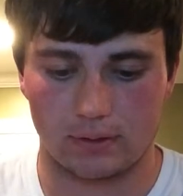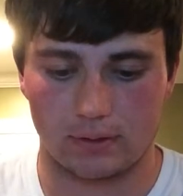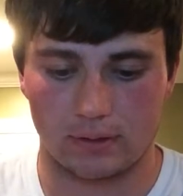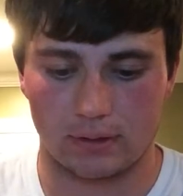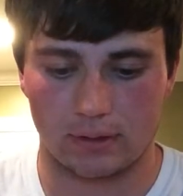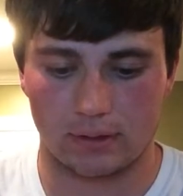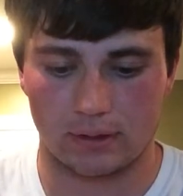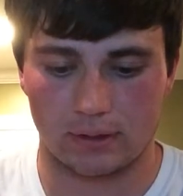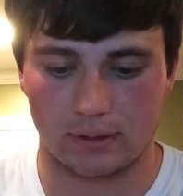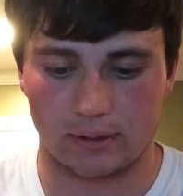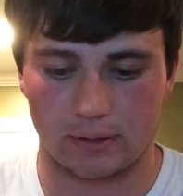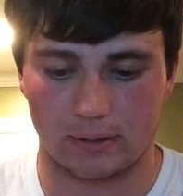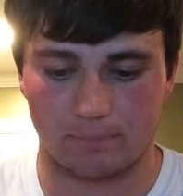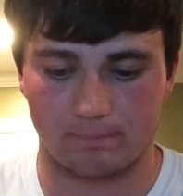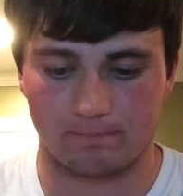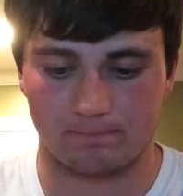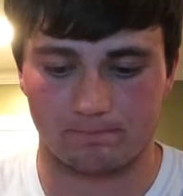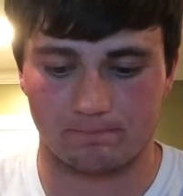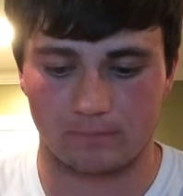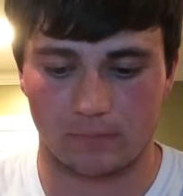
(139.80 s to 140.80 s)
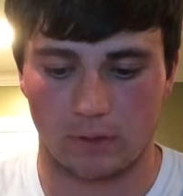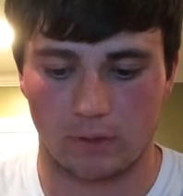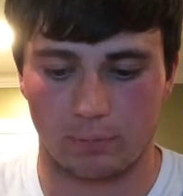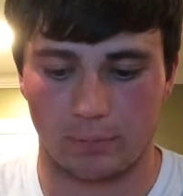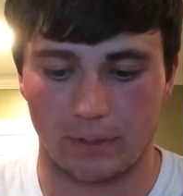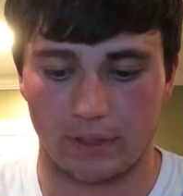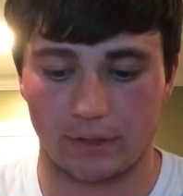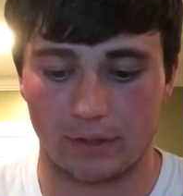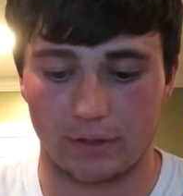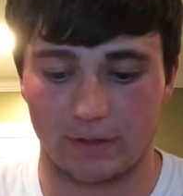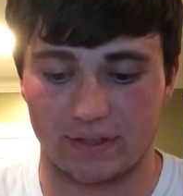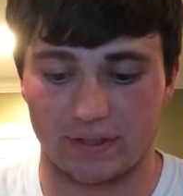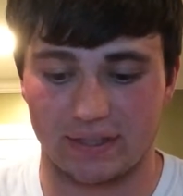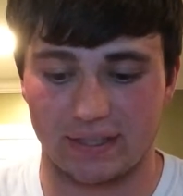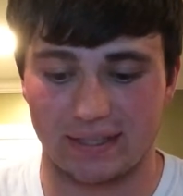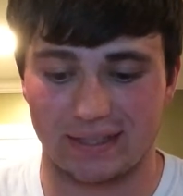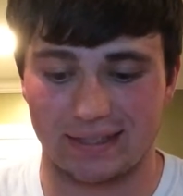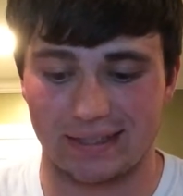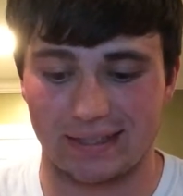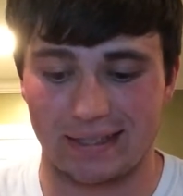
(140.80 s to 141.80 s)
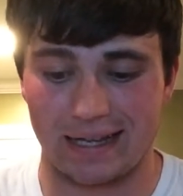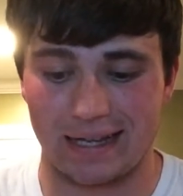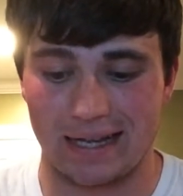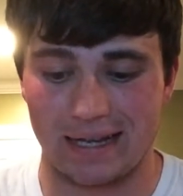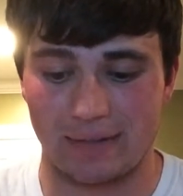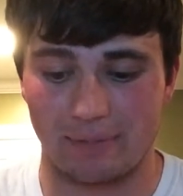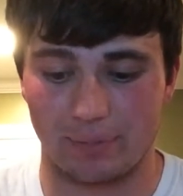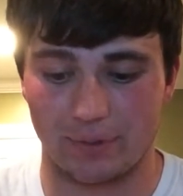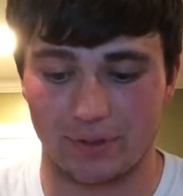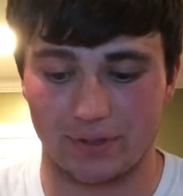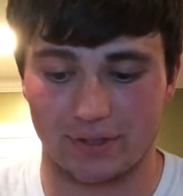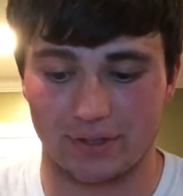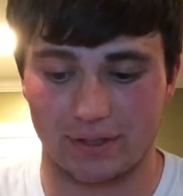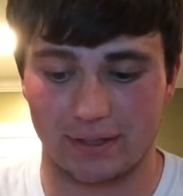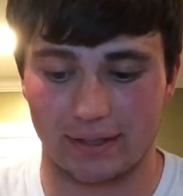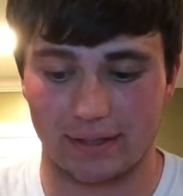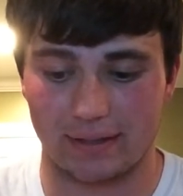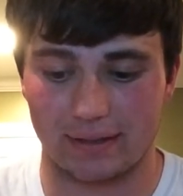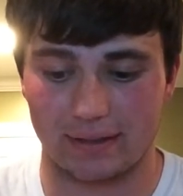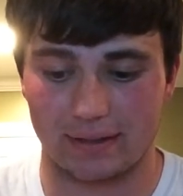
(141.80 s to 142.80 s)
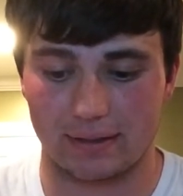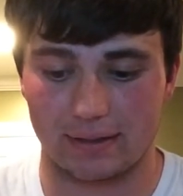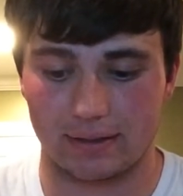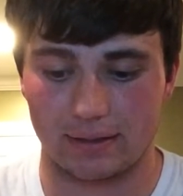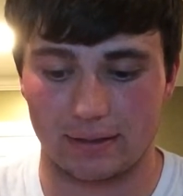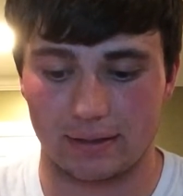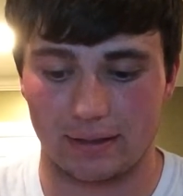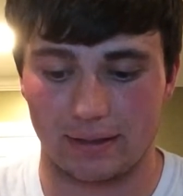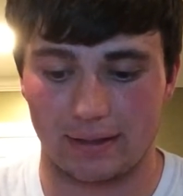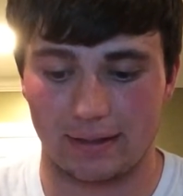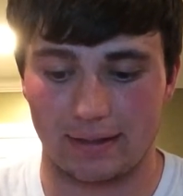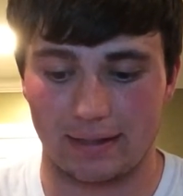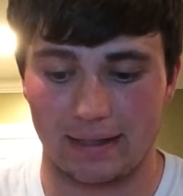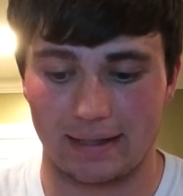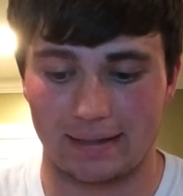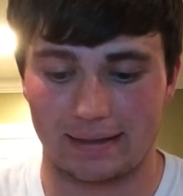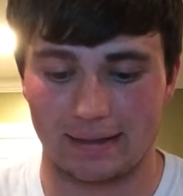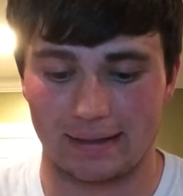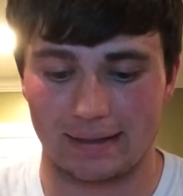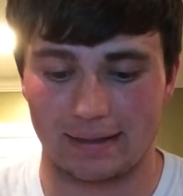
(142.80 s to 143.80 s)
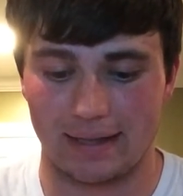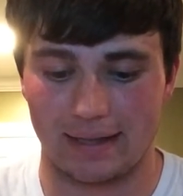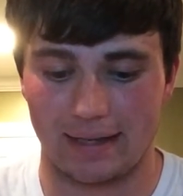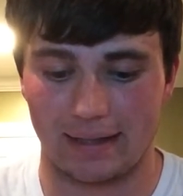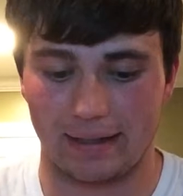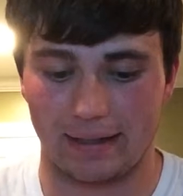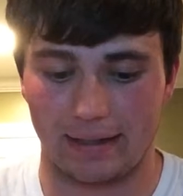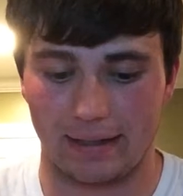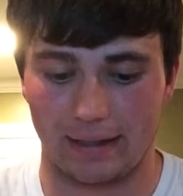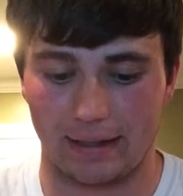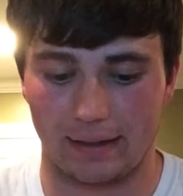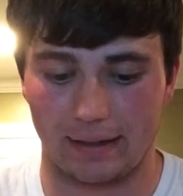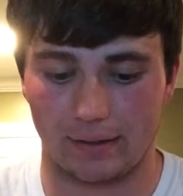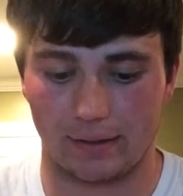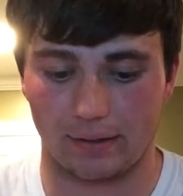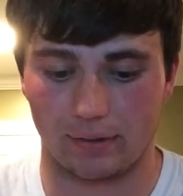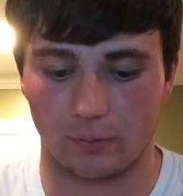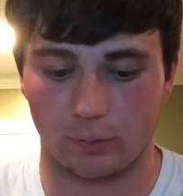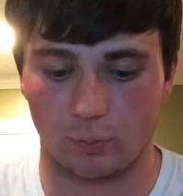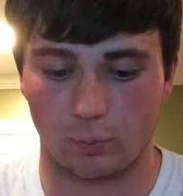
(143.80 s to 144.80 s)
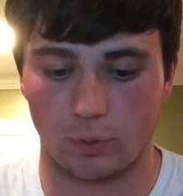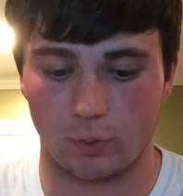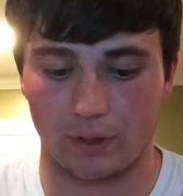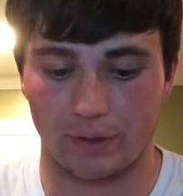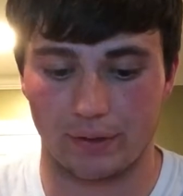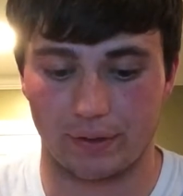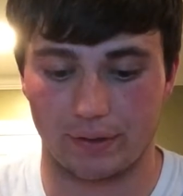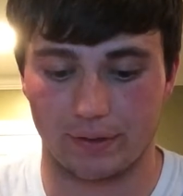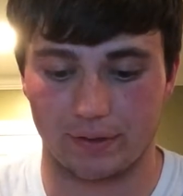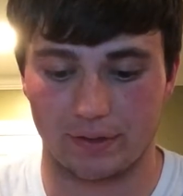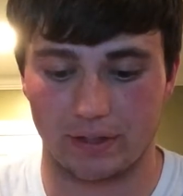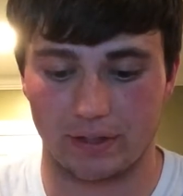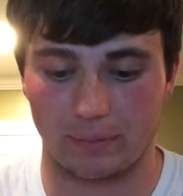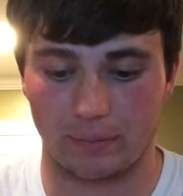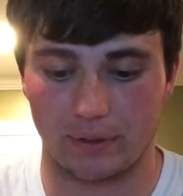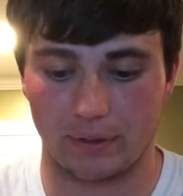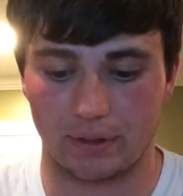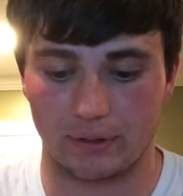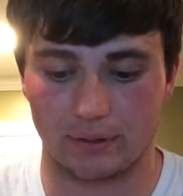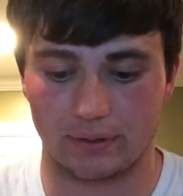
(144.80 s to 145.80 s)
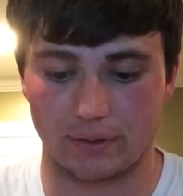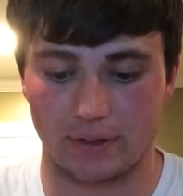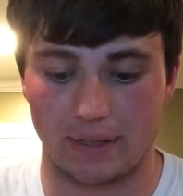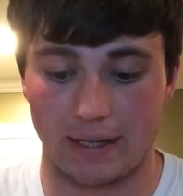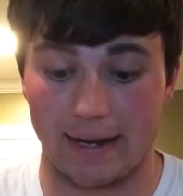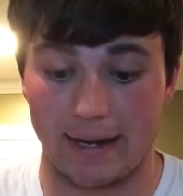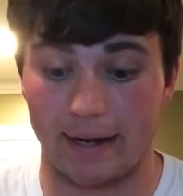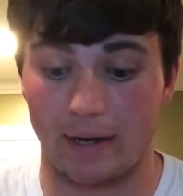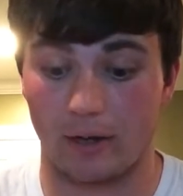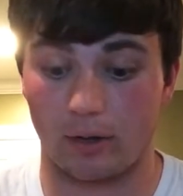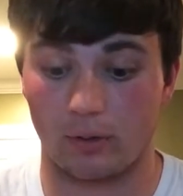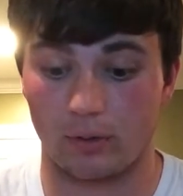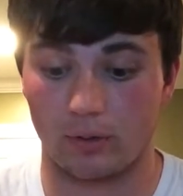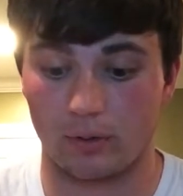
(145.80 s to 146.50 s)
compared to the 69% in 1998 wear their seatbelts now,